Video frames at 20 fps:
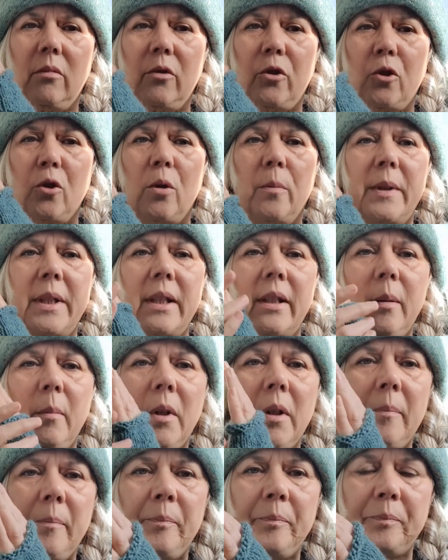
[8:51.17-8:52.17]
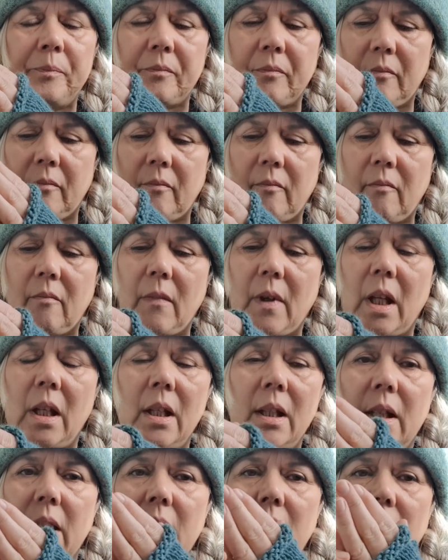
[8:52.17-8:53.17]
Drops Lima.
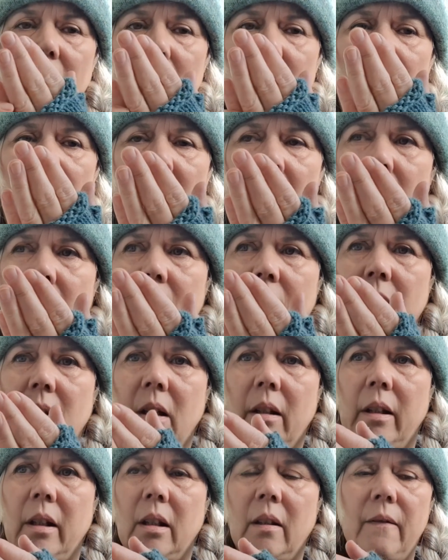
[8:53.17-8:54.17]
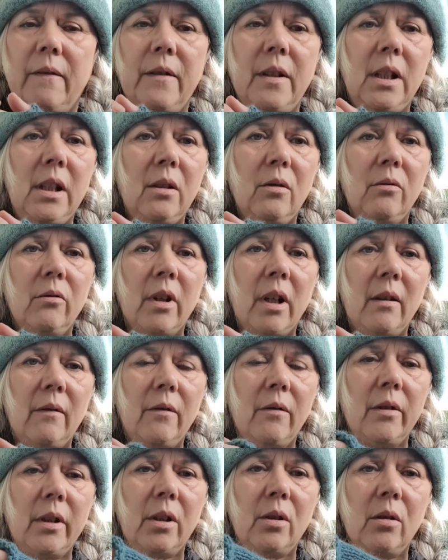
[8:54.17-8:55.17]
It's a pattern, I think, free on
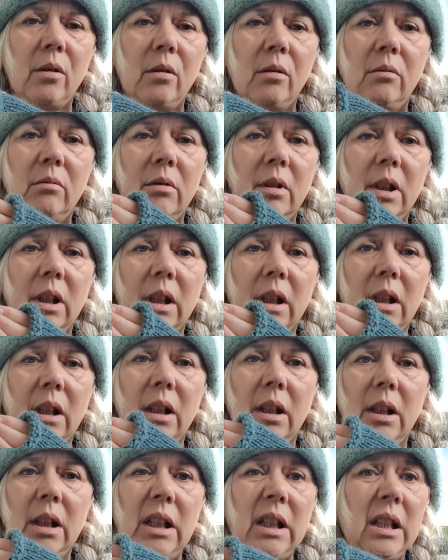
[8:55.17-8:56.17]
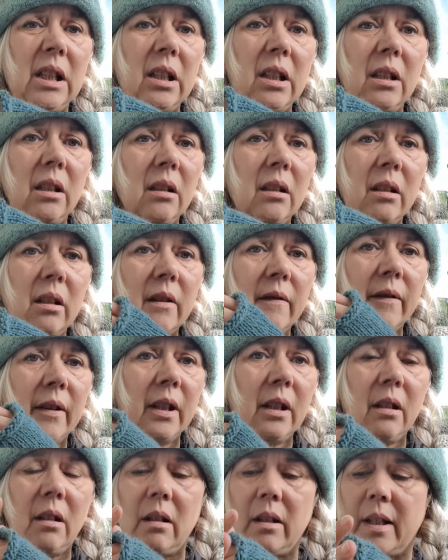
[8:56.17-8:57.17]
Ravelry, called Easiest
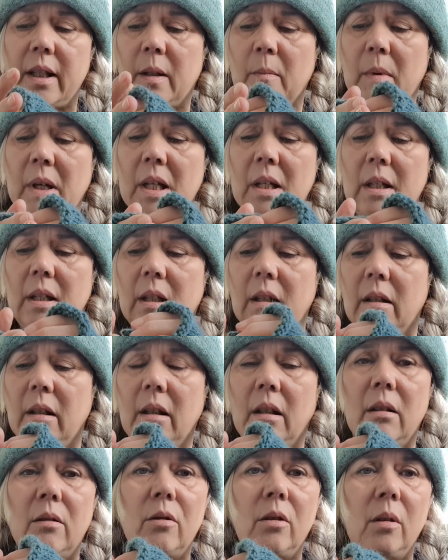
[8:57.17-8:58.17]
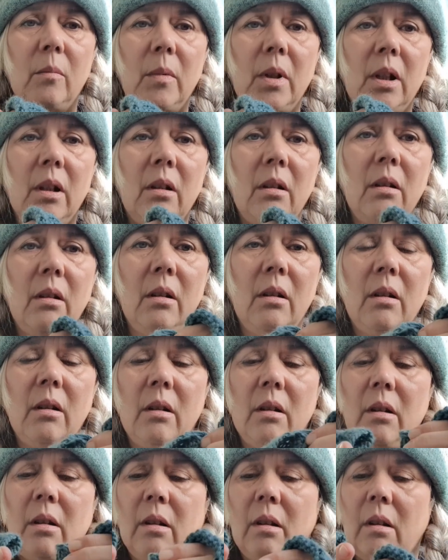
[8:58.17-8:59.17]
Fingerless Mitts. I think it took me
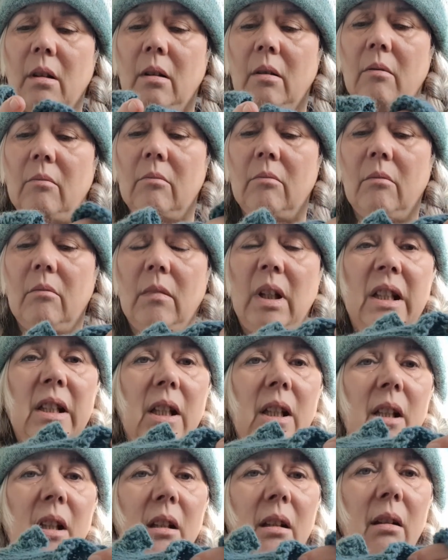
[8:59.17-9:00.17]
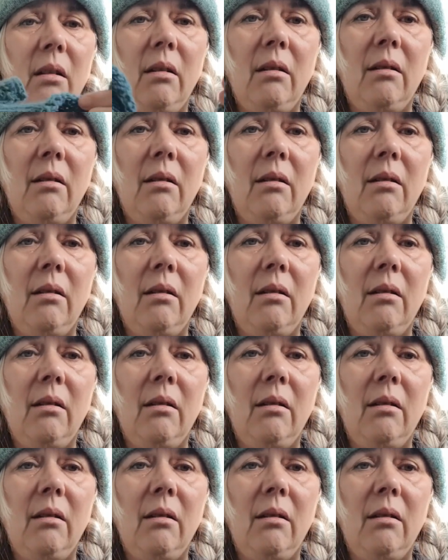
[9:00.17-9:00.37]
a day